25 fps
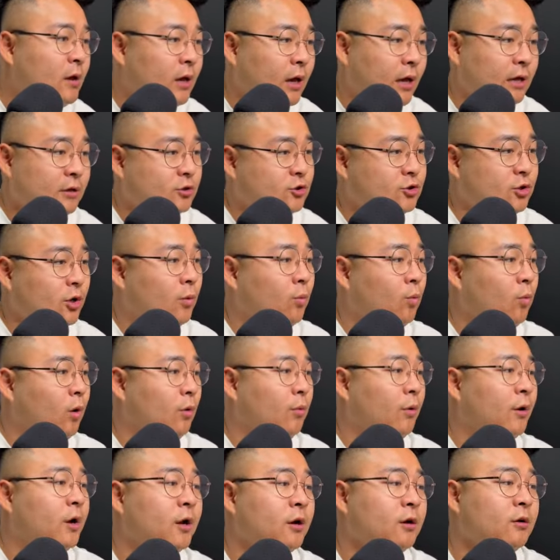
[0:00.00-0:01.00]
and so what
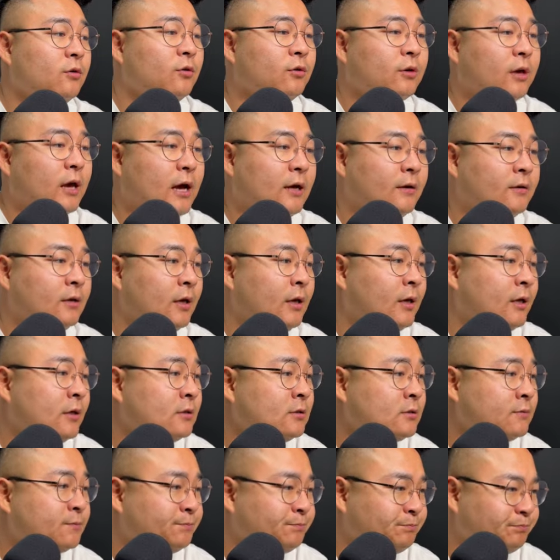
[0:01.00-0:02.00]
we're going to look at
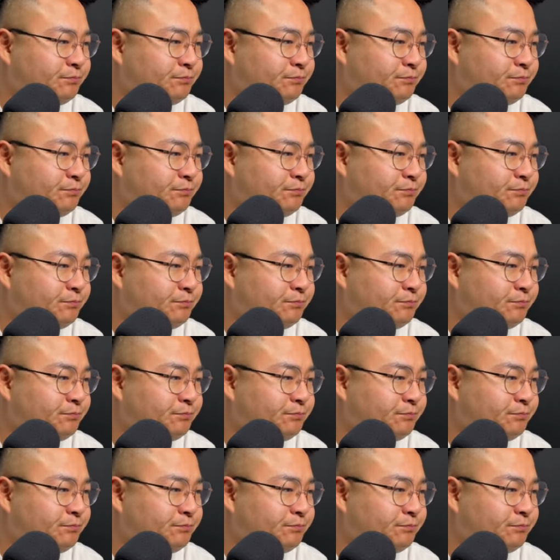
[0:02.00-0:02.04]
is,